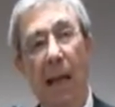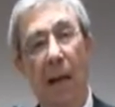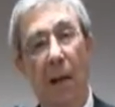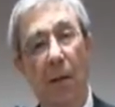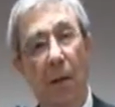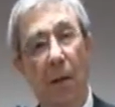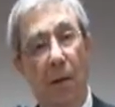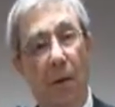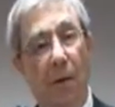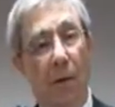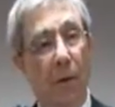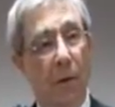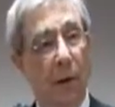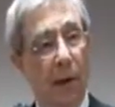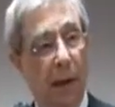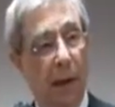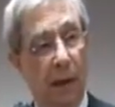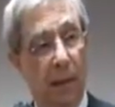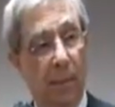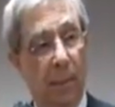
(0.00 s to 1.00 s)
Now the
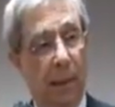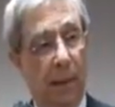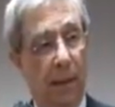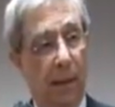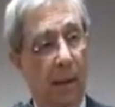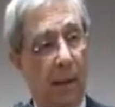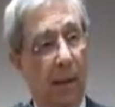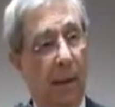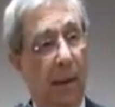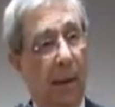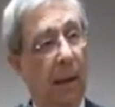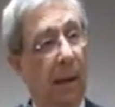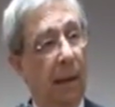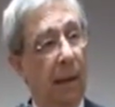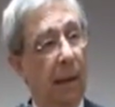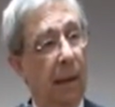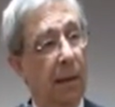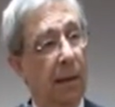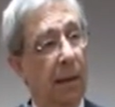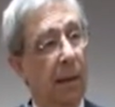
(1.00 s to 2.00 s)
third element
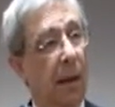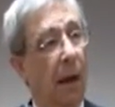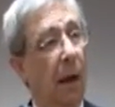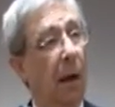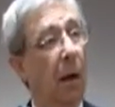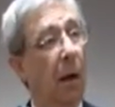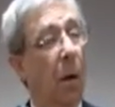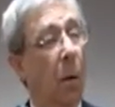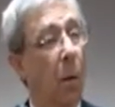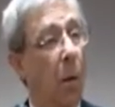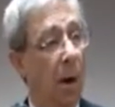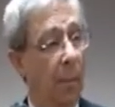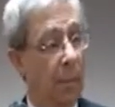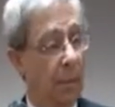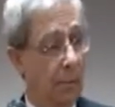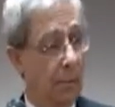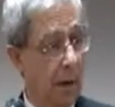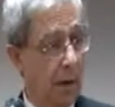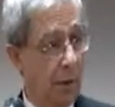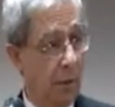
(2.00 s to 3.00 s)
is
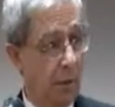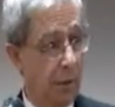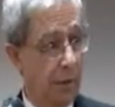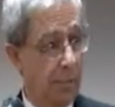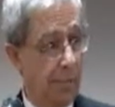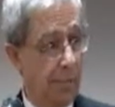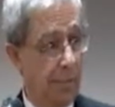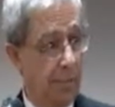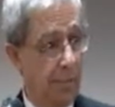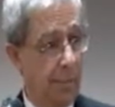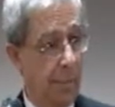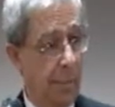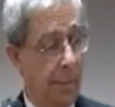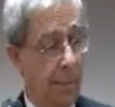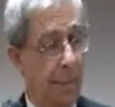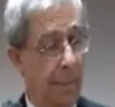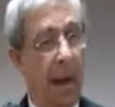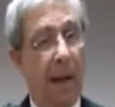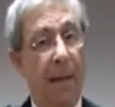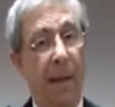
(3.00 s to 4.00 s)
cooperation.
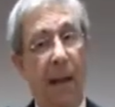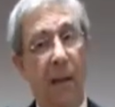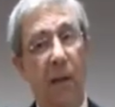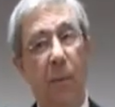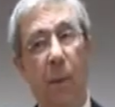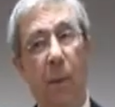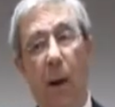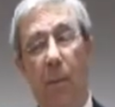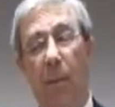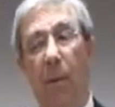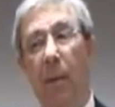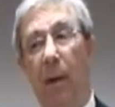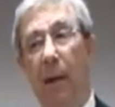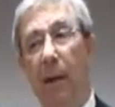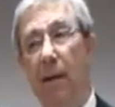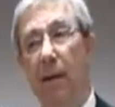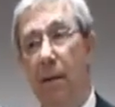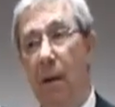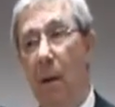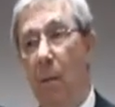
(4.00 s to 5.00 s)
And that's probably
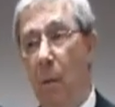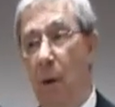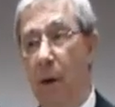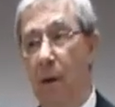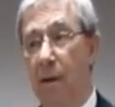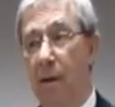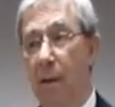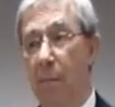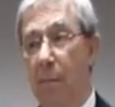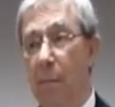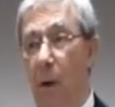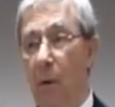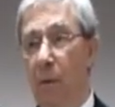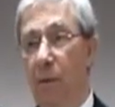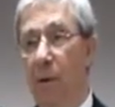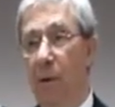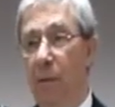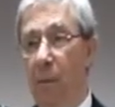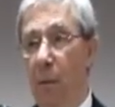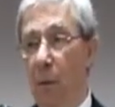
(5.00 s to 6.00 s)
in some ways the
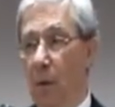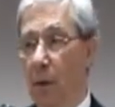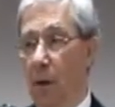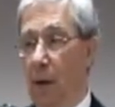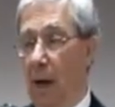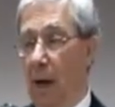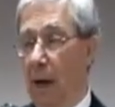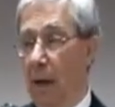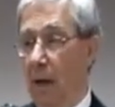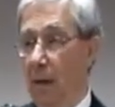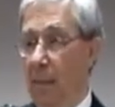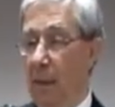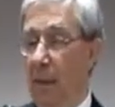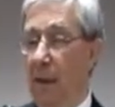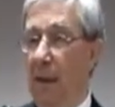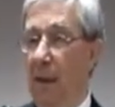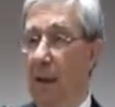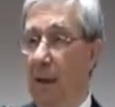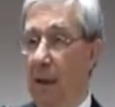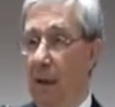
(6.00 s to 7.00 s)
most important
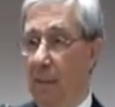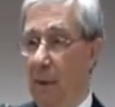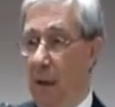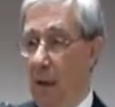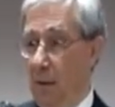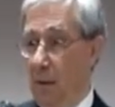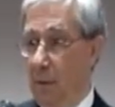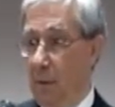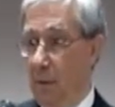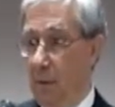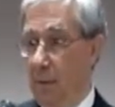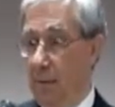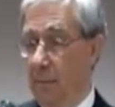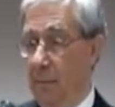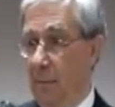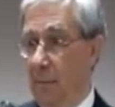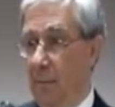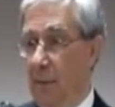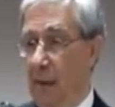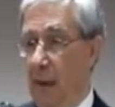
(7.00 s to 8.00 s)
element in hypnosis.
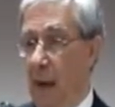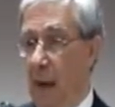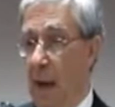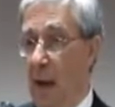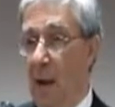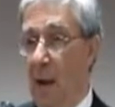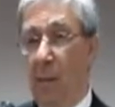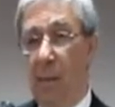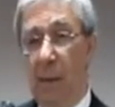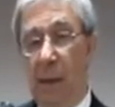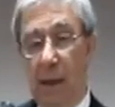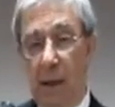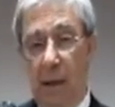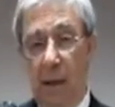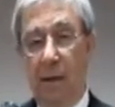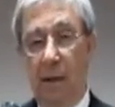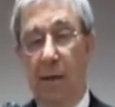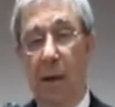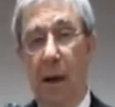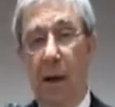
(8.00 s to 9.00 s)

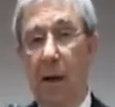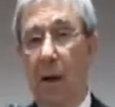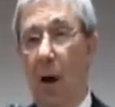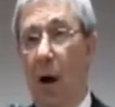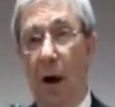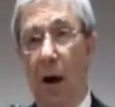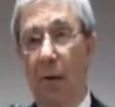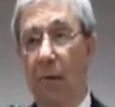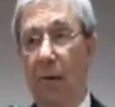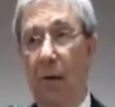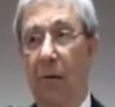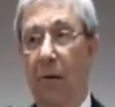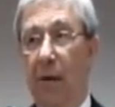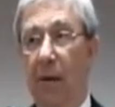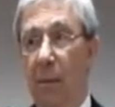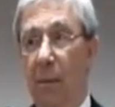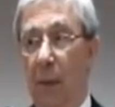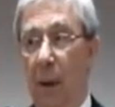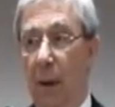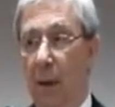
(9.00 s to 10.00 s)
Because
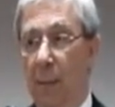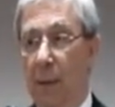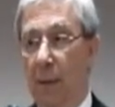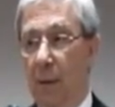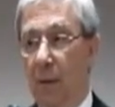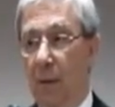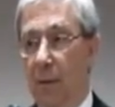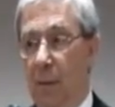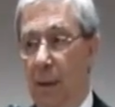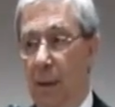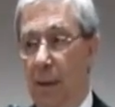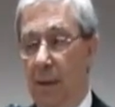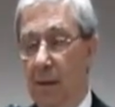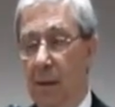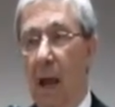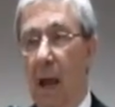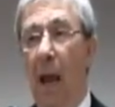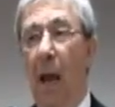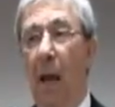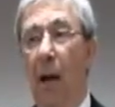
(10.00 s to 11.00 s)
contrary to popular
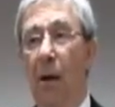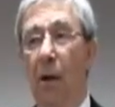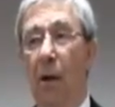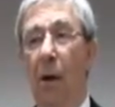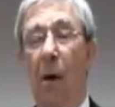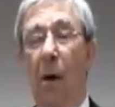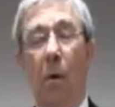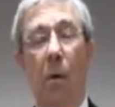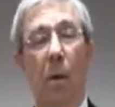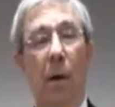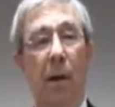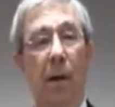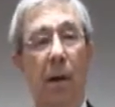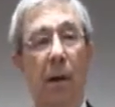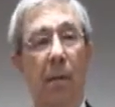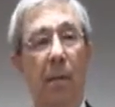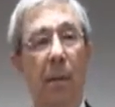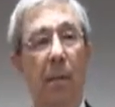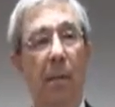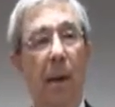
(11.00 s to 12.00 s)
myths, no one
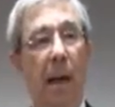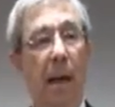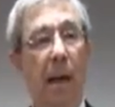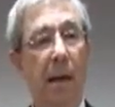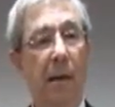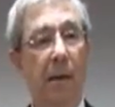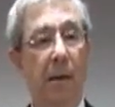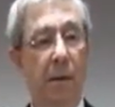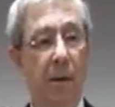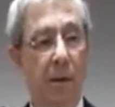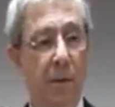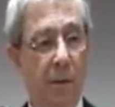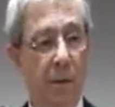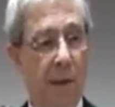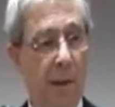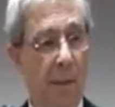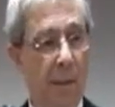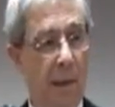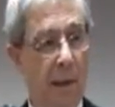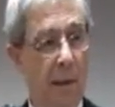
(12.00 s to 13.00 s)
can be made to do
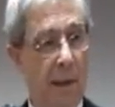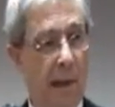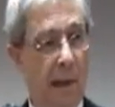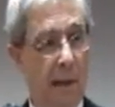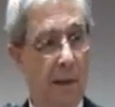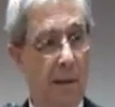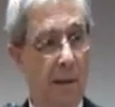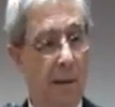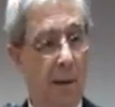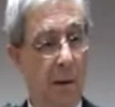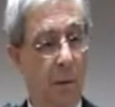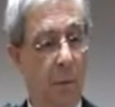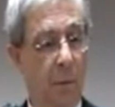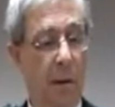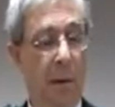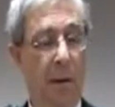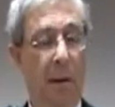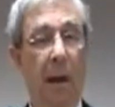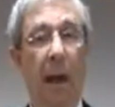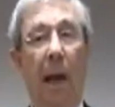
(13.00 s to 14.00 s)
something against their
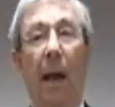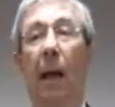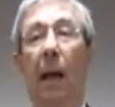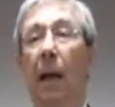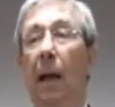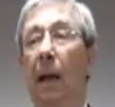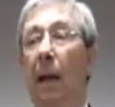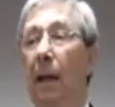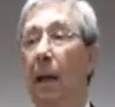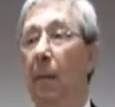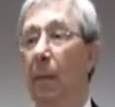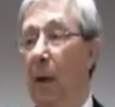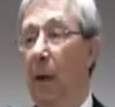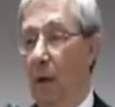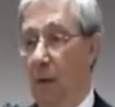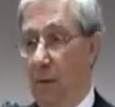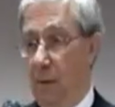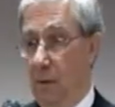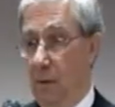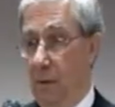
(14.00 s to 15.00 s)
will in
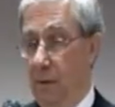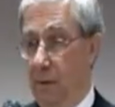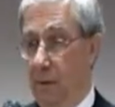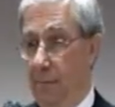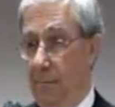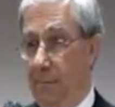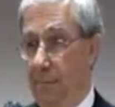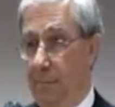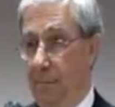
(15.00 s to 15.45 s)
hypnosis